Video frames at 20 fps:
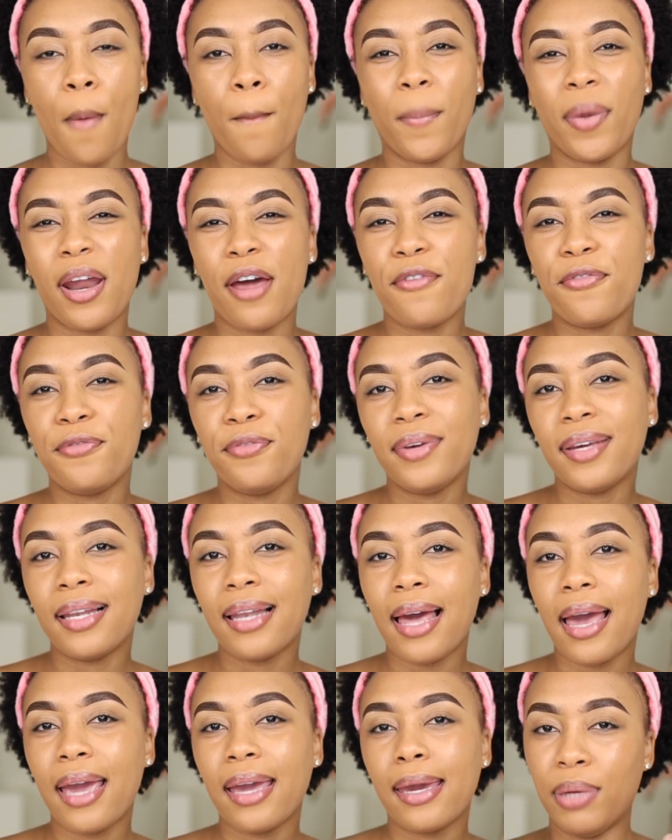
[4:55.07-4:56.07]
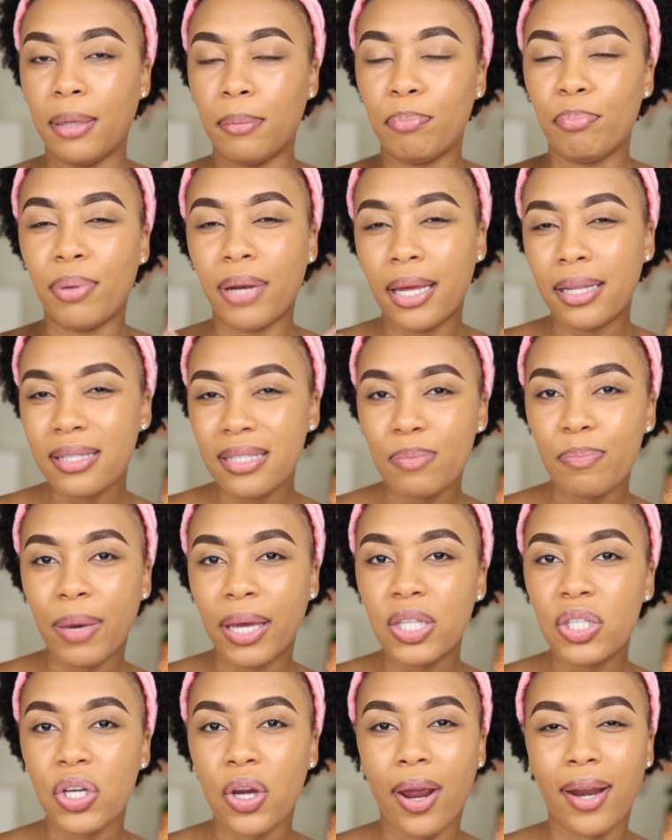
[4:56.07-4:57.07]
But I feel like it blends
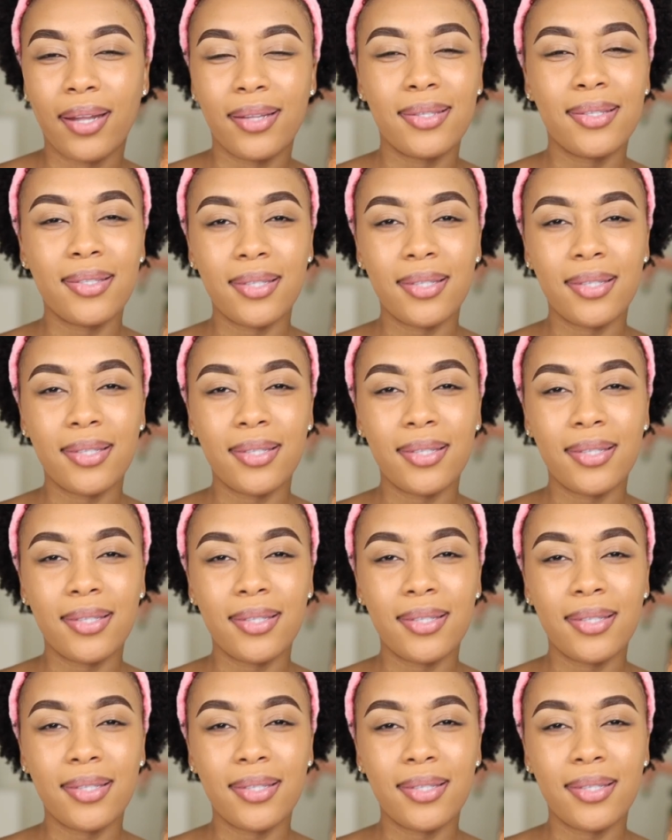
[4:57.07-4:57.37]
better and it